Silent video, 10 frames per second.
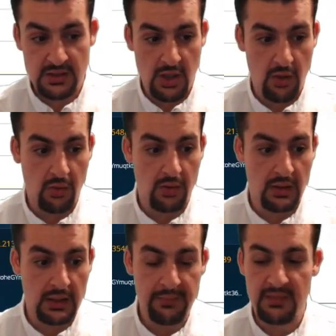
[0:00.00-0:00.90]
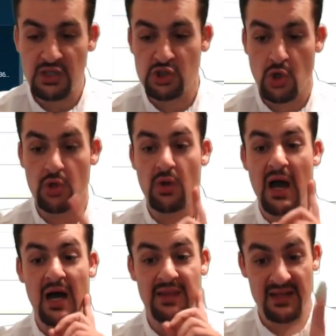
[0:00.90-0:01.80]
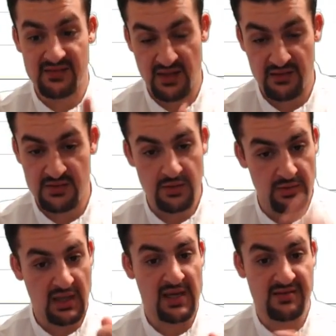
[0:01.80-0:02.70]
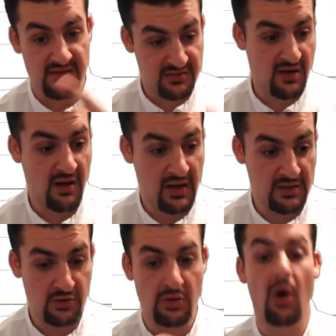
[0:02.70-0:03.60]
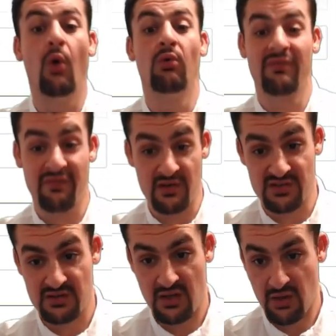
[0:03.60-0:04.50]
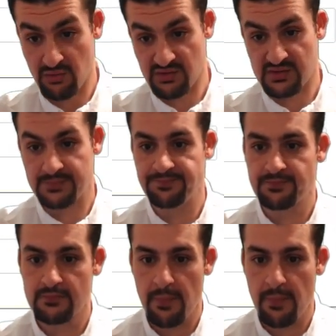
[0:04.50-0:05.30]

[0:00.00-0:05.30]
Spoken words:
So let me show you how that's done, so you guys can start and do your own first loans.